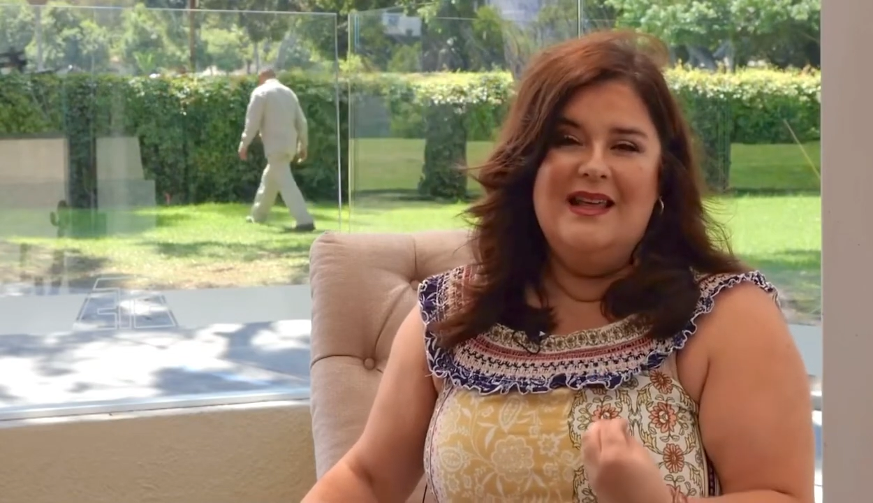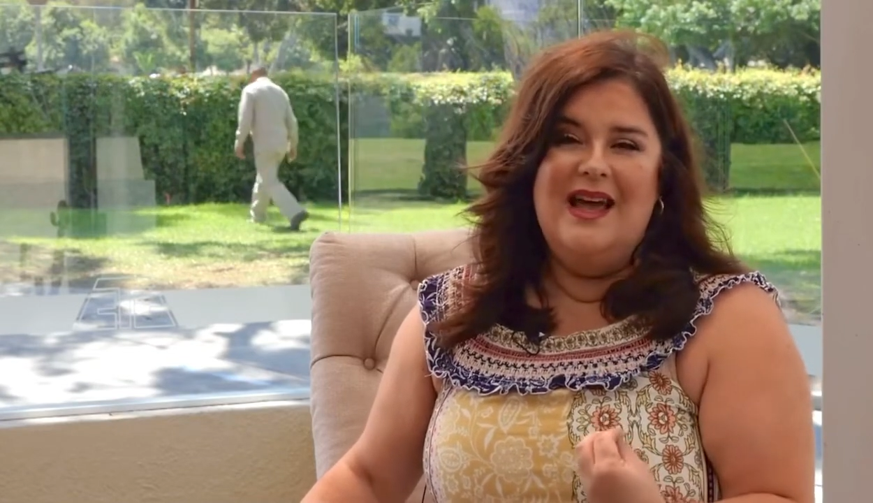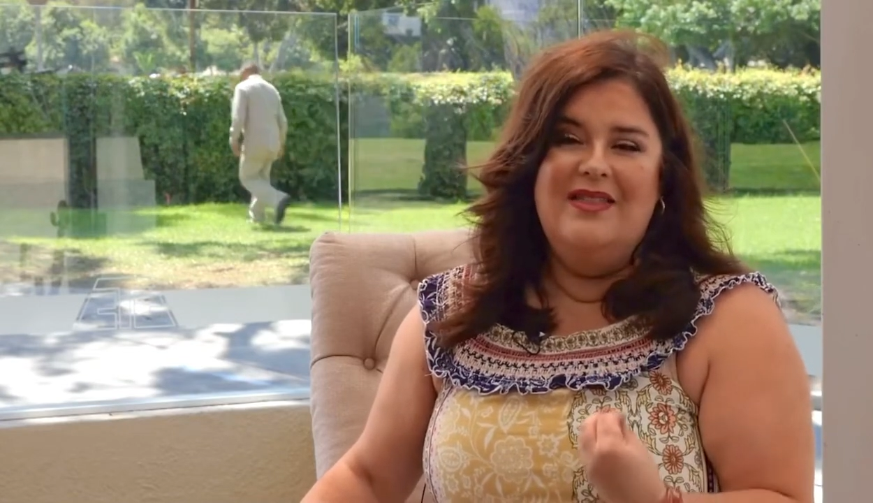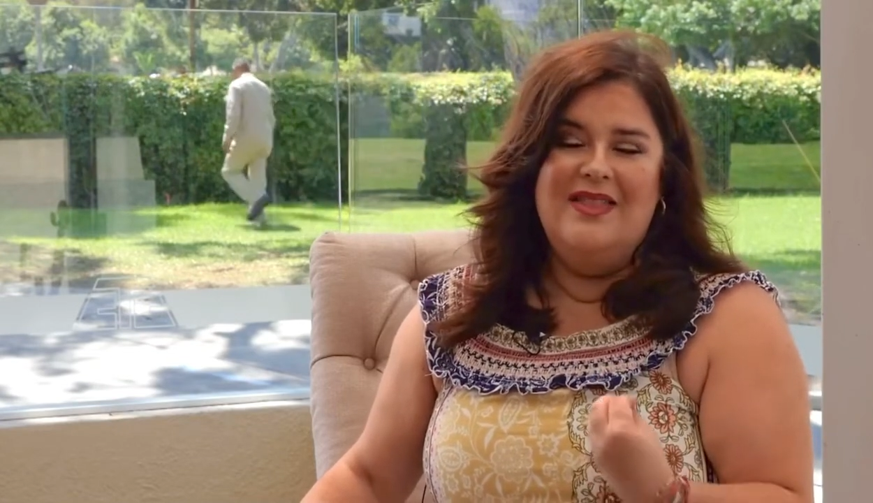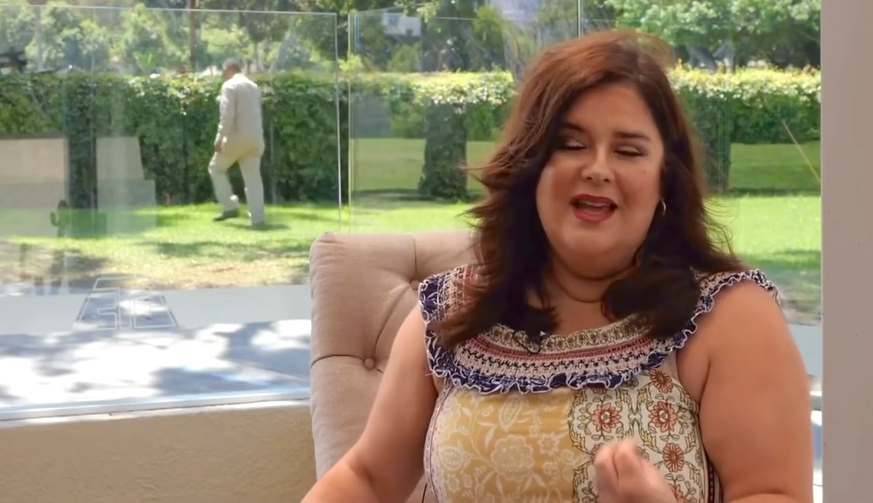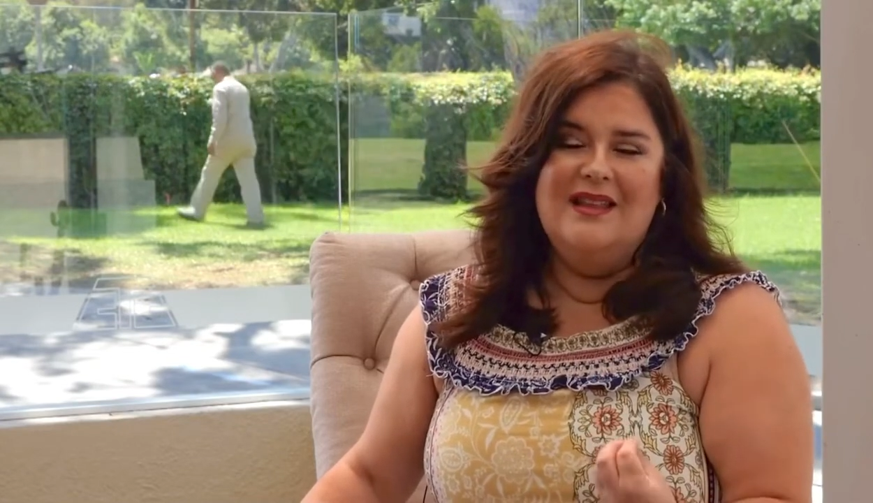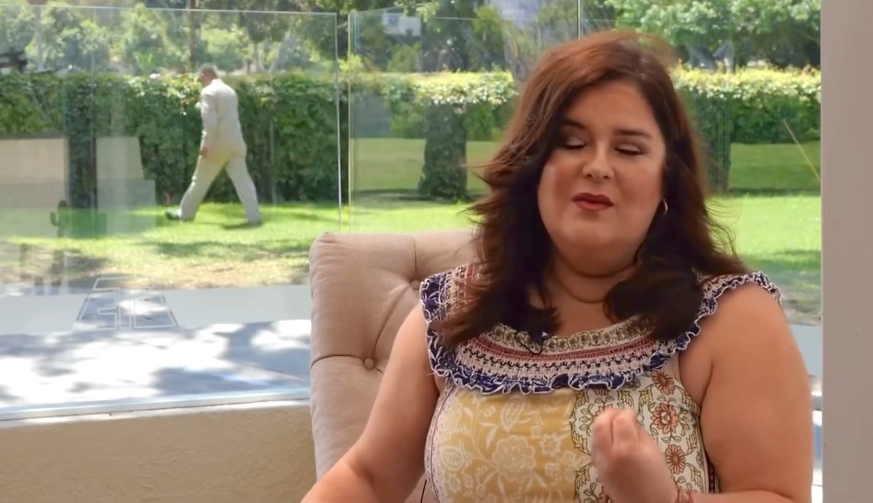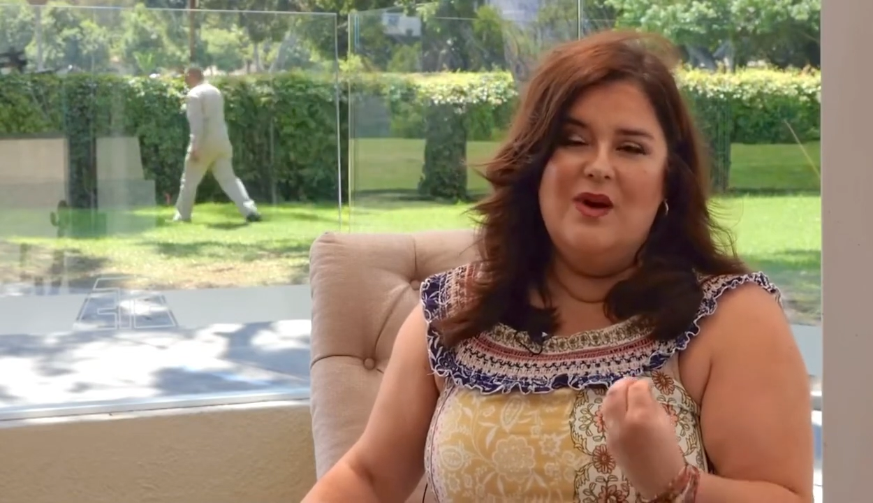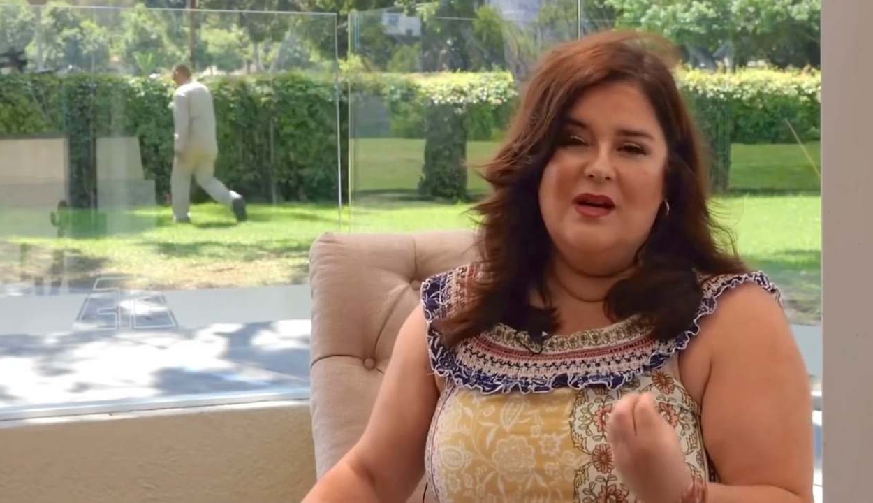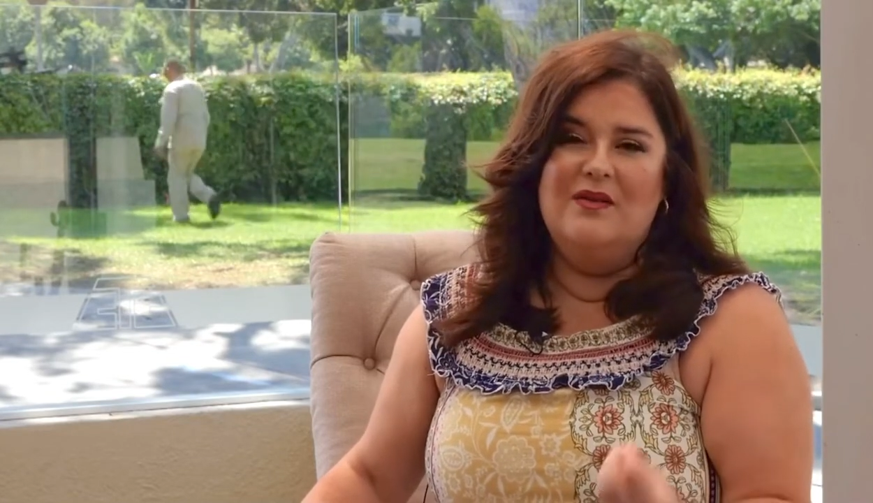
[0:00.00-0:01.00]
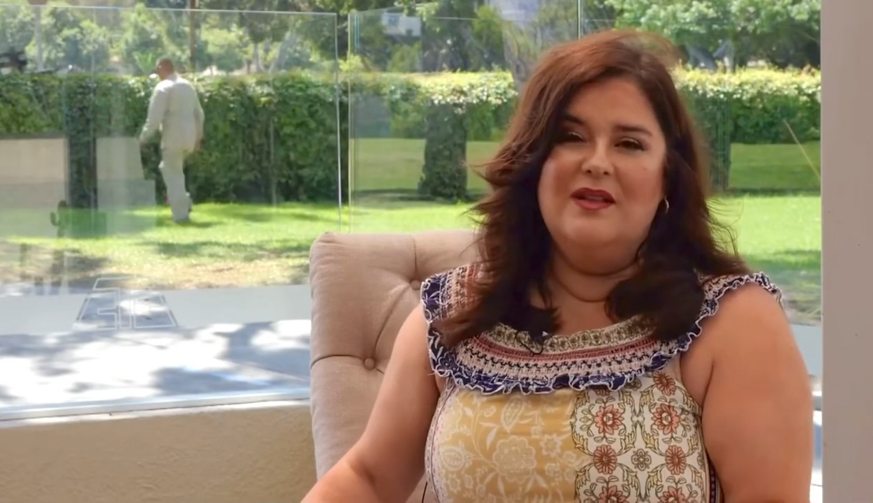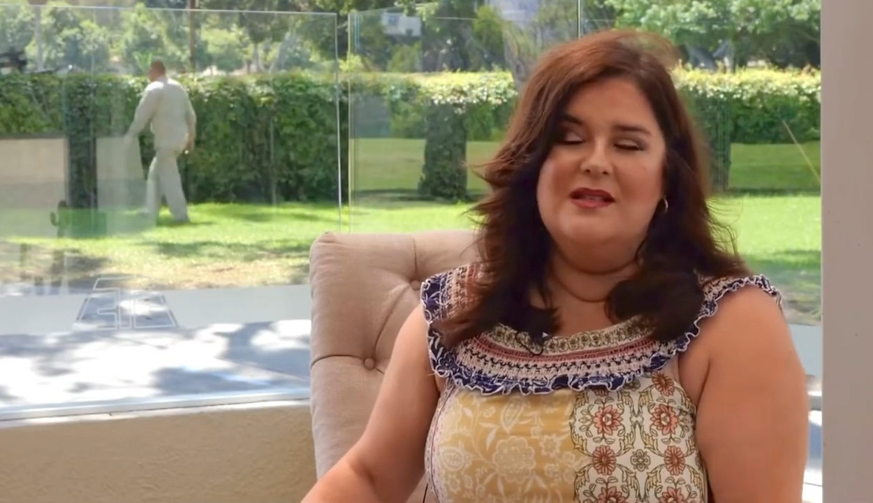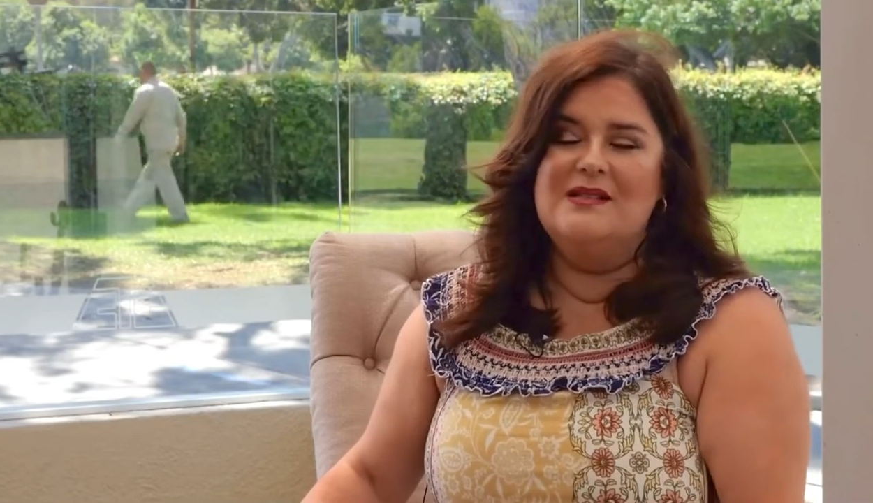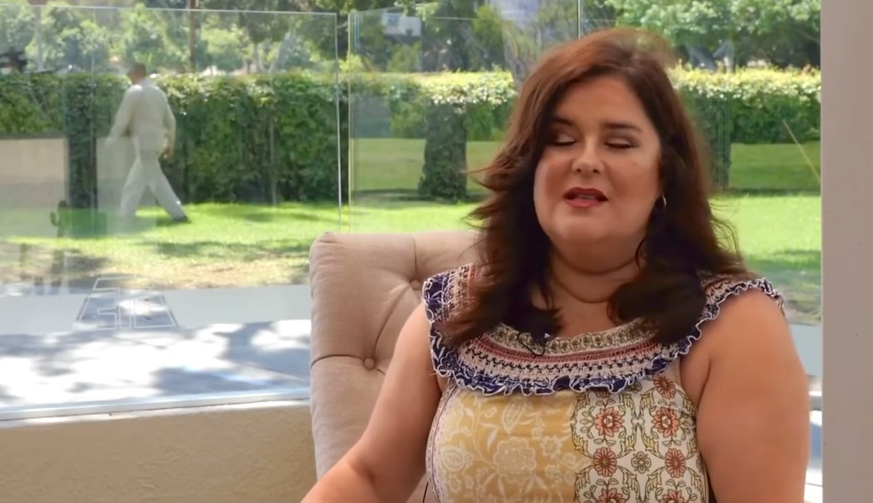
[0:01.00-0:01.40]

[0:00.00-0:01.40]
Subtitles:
I think one of the